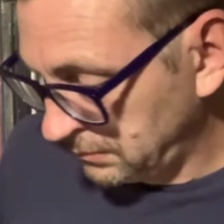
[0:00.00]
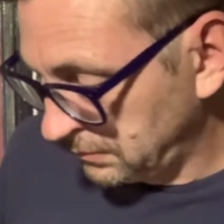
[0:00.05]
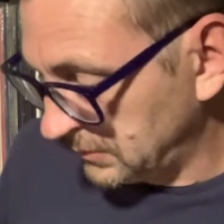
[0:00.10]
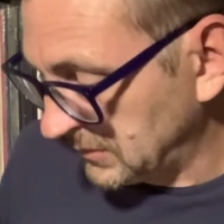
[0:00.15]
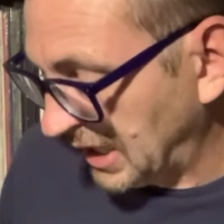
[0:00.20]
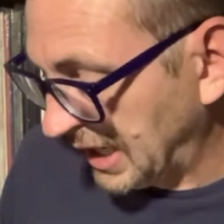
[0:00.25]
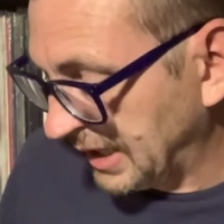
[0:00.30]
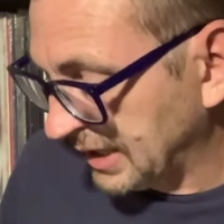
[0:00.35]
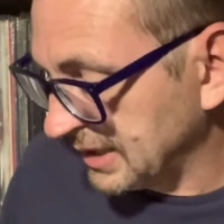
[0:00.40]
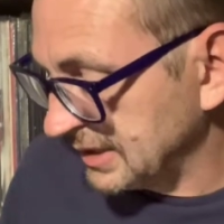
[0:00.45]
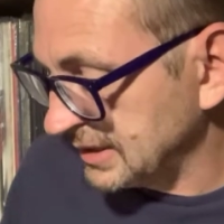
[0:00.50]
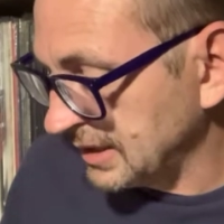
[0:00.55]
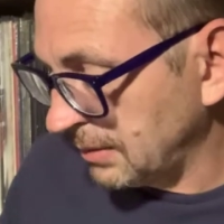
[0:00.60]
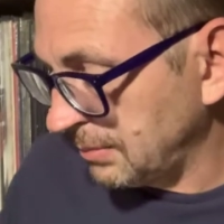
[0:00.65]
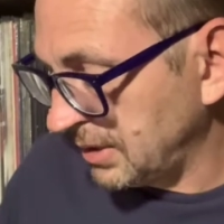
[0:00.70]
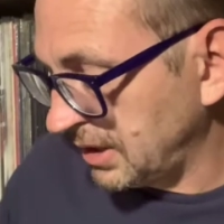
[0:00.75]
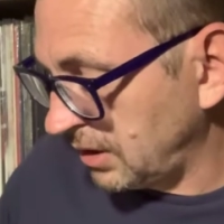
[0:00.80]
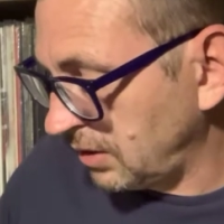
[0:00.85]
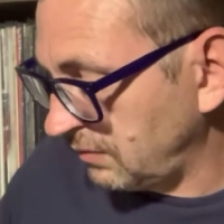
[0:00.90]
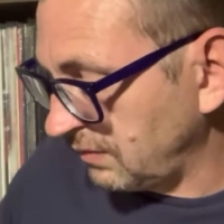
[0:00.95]
Yeah, because I
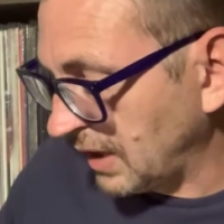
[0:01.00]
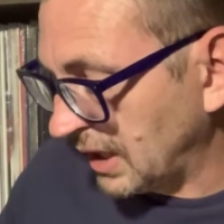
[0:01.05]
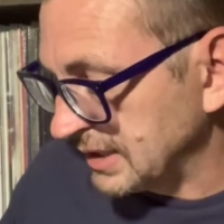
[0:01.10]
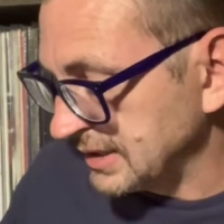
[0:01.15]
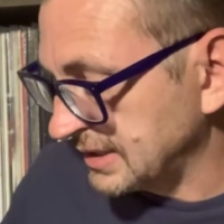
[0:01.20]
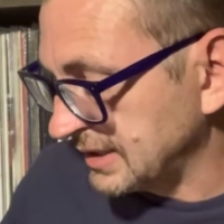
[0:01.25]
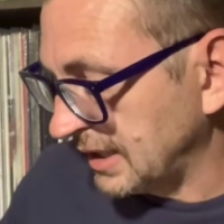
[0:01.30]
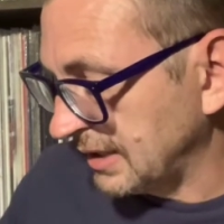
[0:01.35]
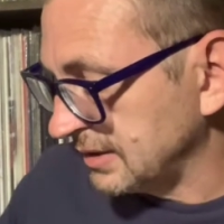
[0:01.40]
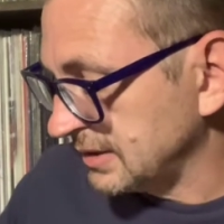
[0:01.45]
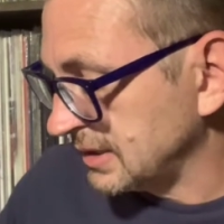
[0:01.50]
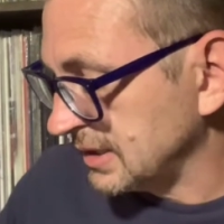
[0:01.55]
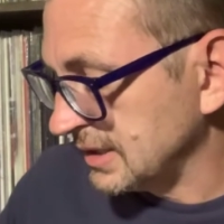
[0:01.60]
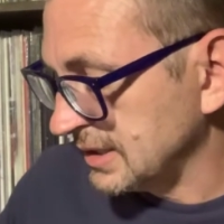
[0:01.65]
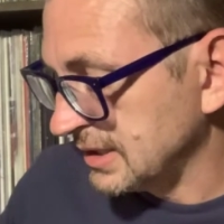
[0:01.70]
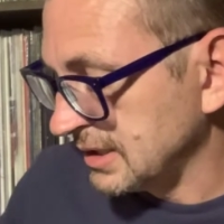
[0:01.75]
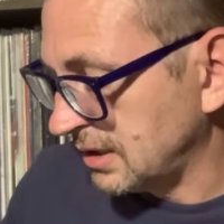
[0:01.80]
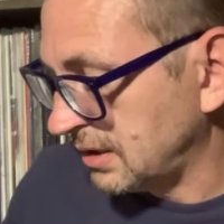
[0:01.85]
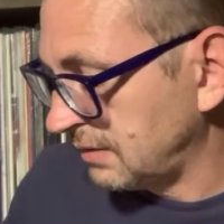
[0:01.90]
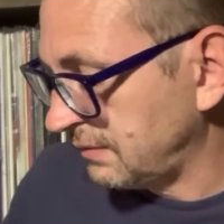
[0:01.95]
mean, you've got Senseless
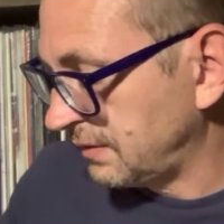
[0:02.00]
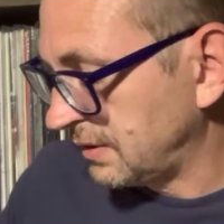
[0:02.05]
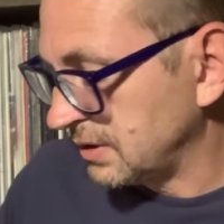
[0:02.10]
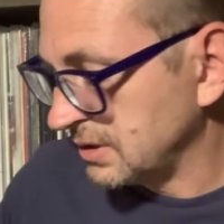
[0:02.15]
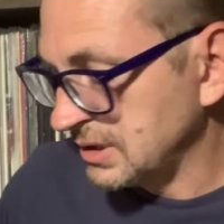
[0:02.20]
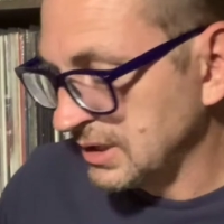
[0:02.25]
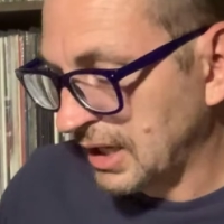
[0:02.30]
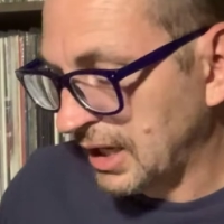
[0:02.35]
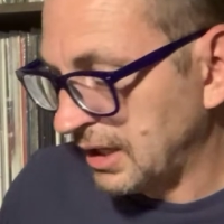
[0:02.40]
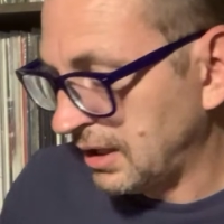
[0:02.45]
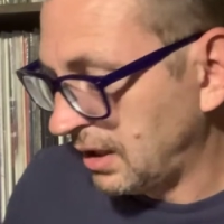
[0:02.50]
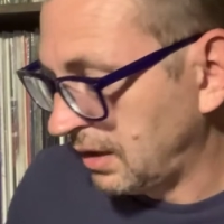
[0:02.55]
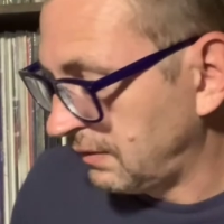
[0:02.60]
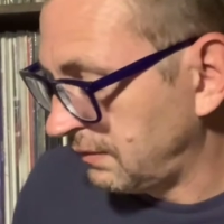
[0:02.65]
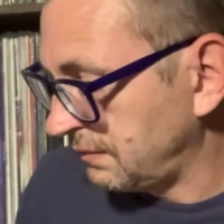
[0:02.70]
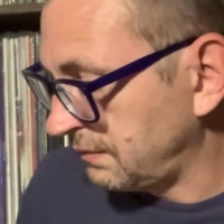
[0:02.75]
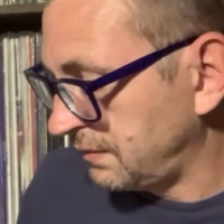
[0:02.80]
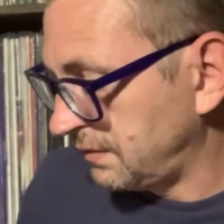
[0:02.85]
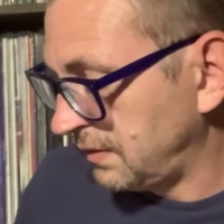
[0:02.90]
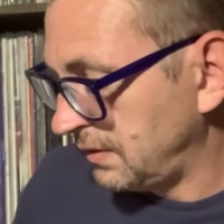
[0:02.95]
on the first side of
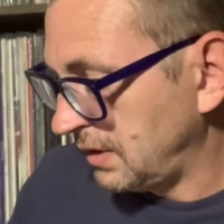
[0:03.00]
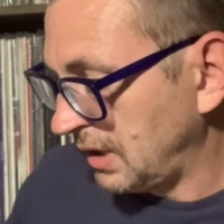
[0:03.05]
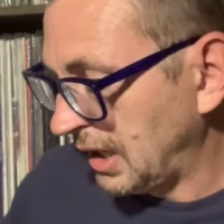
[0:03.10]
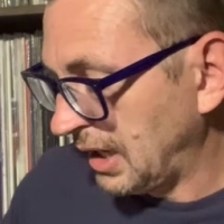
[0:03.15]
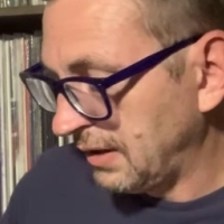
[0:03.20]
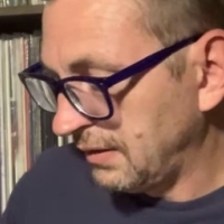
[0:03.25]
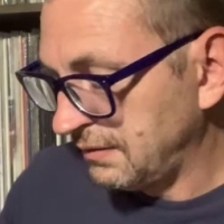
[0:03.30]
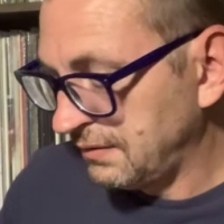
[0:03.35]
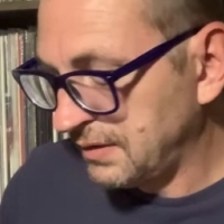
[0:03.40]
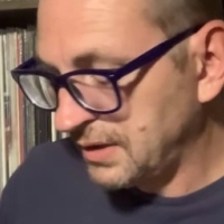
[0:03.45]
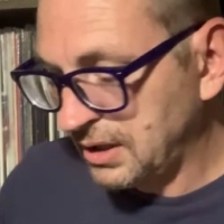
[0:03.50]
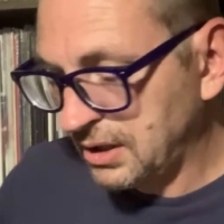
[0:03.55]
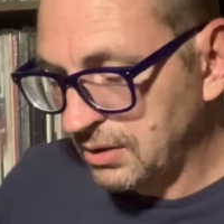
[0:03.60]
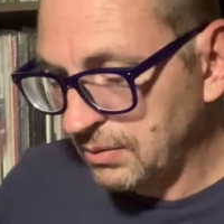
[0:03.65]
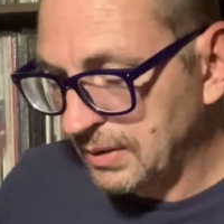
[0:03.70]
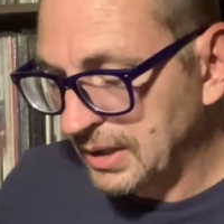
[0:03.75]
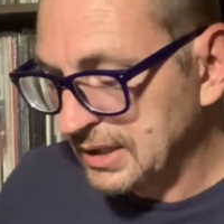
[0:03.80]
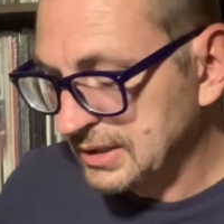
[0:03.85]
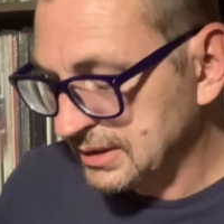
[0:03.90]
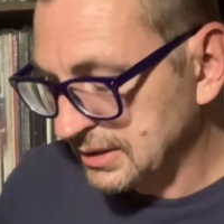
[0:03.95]
the
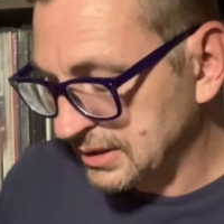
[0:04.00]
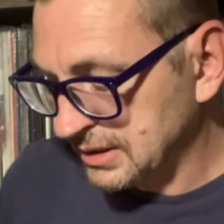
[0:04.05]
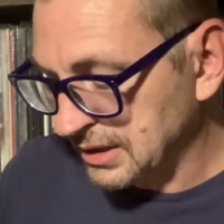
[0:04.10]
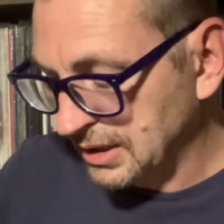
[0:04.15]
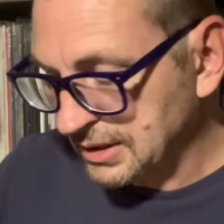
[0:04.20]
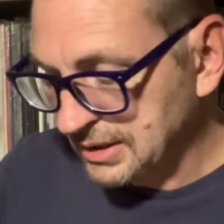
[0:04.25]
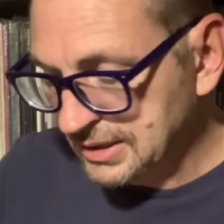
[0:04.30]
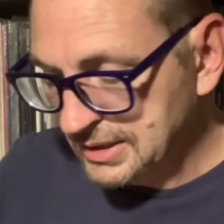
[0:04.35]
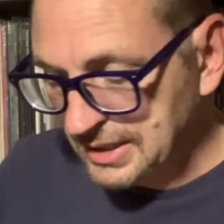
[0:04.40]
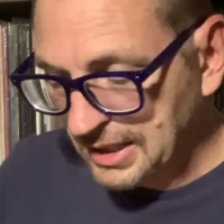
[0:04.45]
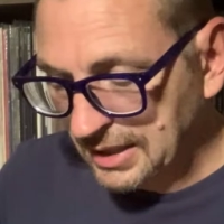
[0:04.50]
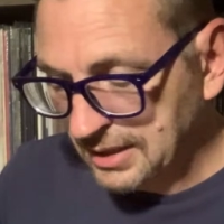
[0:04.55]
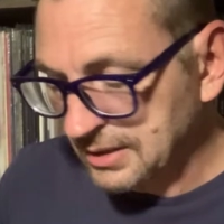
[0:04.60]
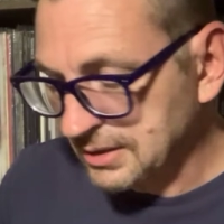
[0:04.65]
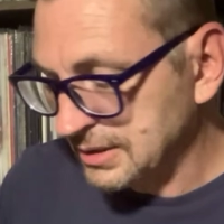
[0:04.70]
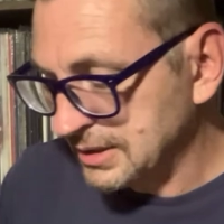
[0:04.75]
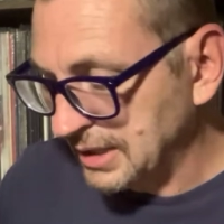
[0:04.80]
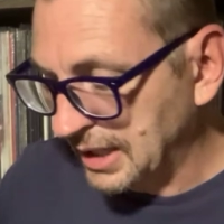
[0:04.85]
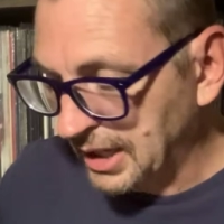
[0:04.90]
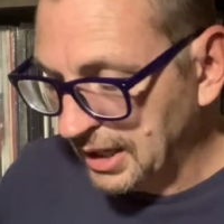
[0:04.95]
US, it's on the second
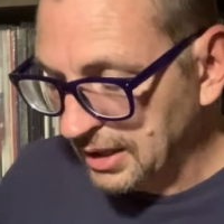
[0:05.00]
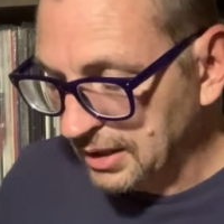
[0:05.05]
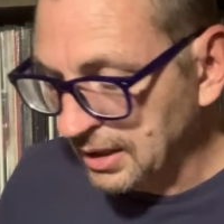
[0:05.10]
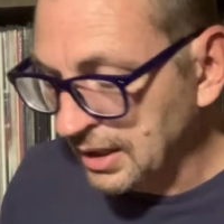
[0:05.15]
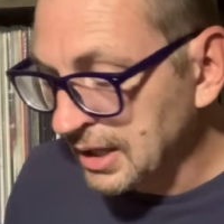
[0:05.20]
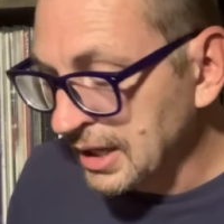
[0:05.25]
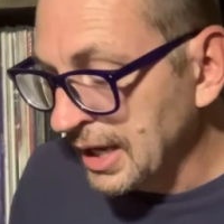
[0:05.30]
side,